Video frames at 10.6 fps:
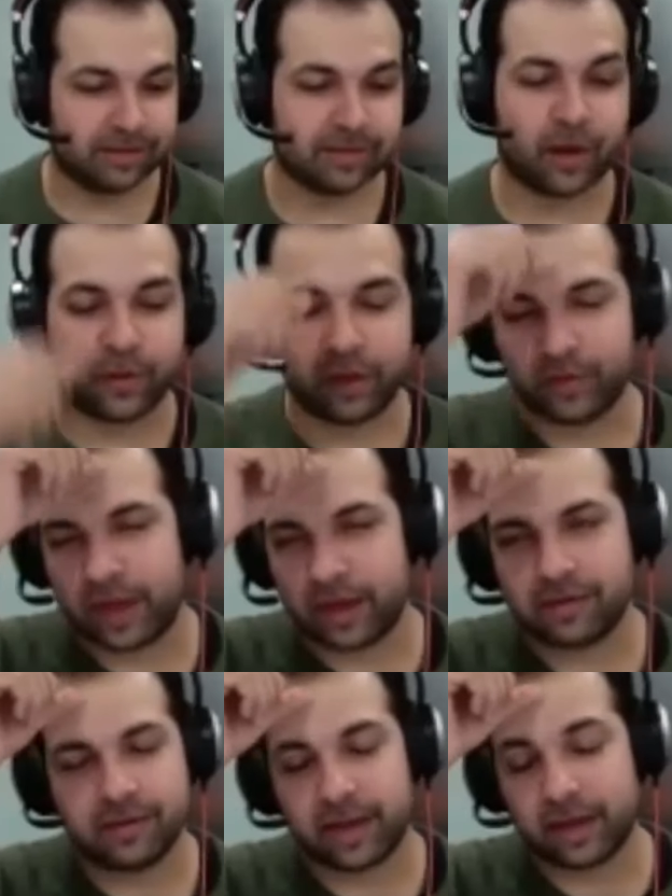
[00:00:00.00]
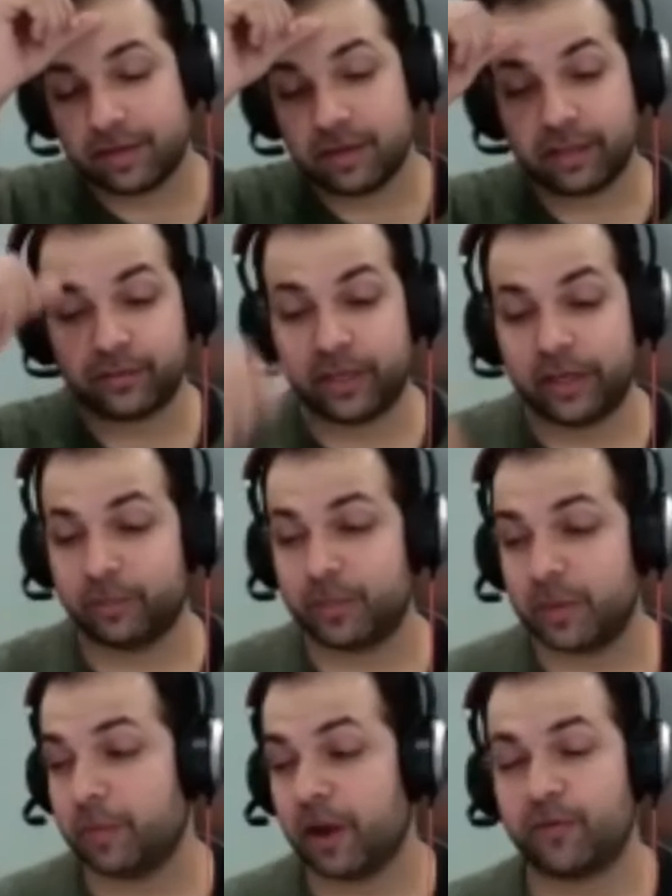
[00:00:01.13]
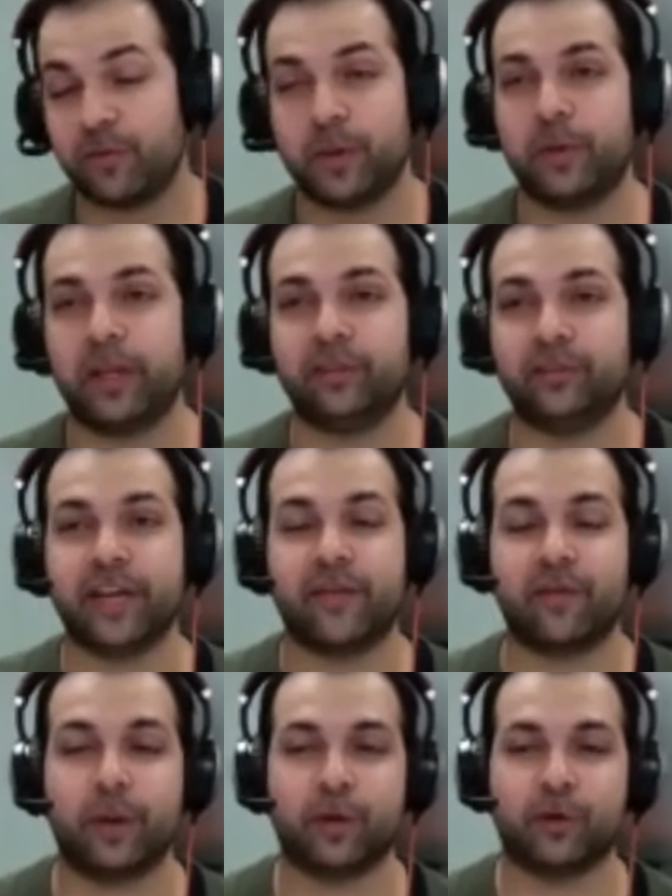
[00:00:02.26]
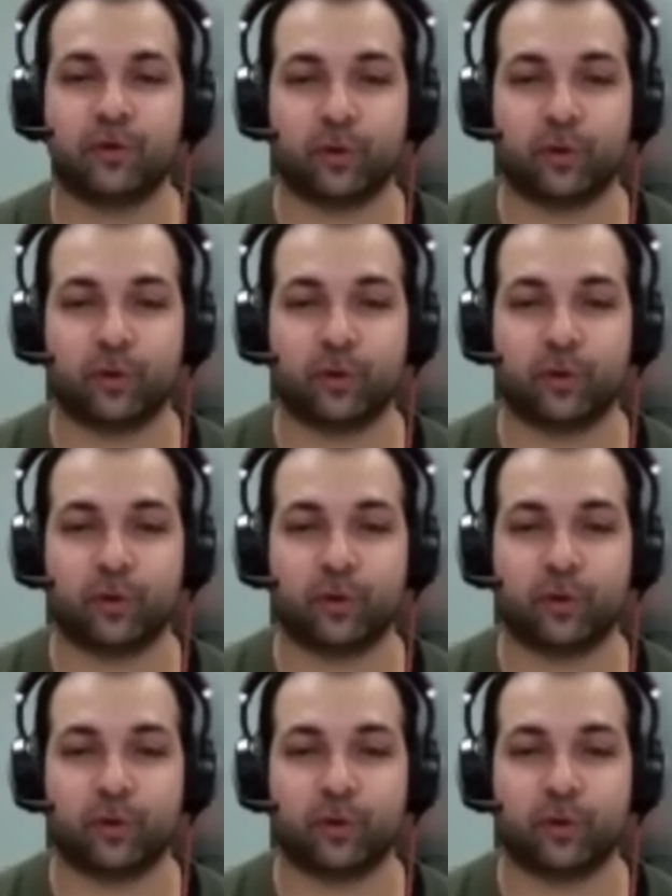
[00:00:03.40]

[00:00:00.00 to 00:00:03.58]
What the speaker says: I think that sale people buy from people has never been